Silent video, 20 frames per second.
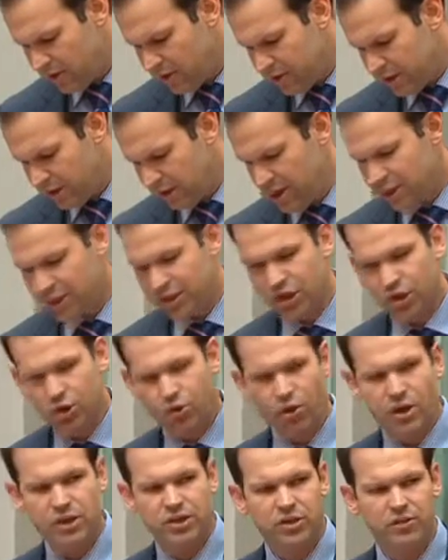facilities and
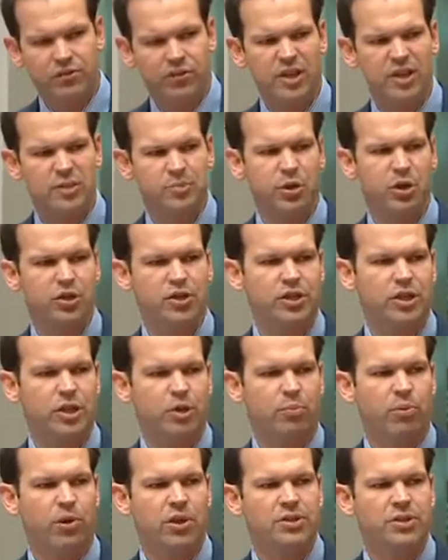increase defence
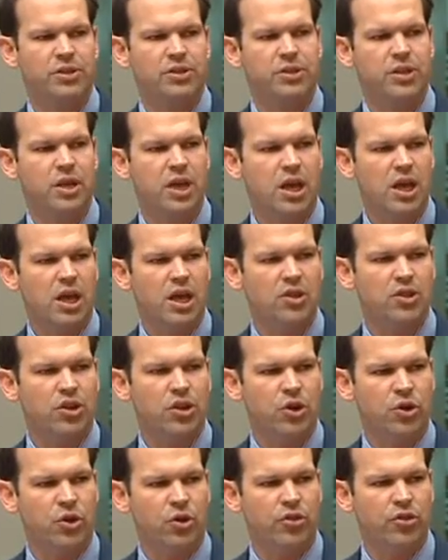personnel presence in the
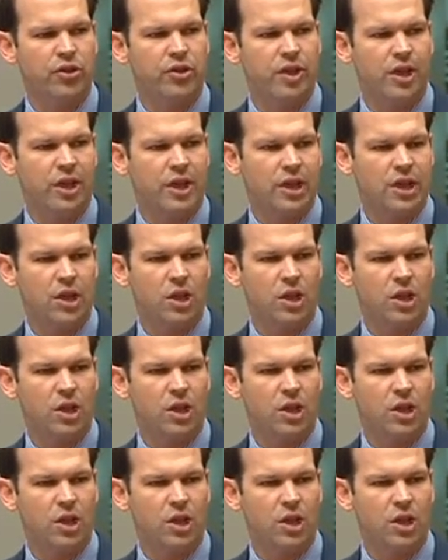north, and the